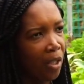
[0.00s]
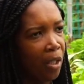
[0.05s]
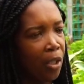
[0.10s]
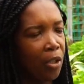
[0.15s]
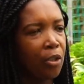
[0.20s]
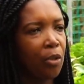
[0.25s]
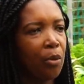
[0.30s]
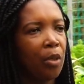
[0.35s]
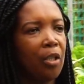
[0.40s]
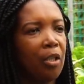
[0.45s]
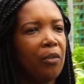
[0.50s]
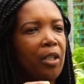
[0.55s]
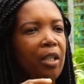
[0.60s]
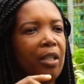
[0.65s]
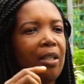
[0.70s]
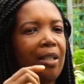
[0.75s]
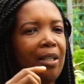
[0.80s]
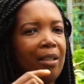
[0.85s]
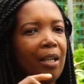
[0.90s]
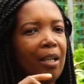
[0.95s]
So if they
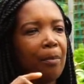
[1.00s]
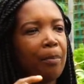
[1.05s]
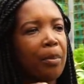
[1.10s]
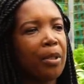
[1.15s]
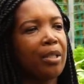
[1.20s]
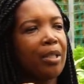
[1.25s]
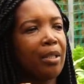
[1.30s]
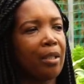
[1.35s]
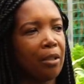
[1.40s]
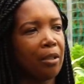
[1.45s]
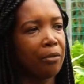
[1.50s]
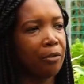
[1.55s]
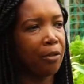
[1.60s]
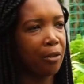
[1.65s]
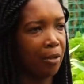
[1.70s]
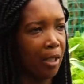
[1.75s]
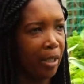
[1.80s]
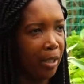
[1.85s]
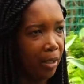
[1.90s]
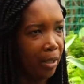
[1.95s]
need that particular
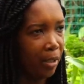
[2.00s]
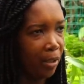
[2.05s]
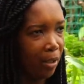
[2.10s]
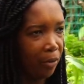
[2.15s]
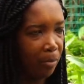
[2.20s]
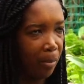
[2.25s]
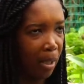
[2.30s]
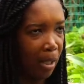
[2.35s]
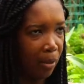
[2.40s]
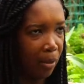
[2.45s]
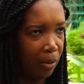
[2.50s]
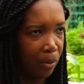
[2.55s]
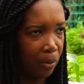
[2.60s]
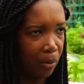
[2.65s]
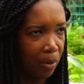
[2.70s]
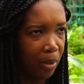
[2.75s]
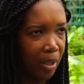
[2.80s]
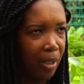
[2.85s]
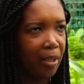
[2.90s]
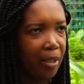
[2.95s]
variety of
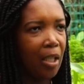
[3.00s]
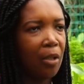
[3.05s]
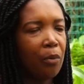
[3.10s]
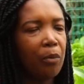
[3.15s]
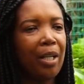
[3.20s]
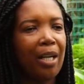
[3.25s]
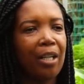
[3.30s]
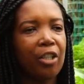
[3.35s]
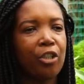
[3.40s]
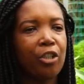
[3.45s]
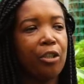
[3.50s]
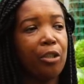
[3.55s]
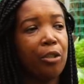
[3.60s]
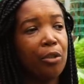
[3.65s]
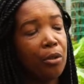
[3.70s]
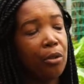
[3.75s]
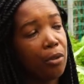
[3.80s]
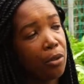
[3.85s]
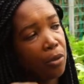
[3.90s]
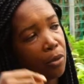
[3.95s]
mango, then we actually
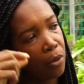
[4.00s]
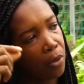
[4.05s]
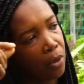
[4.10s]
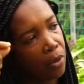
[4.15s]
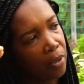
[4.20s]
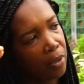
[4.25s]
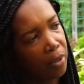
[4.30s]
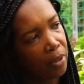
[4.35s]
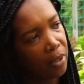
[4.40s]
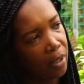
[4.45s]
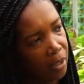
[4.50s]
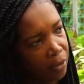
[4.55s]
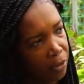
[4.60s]
need to go on their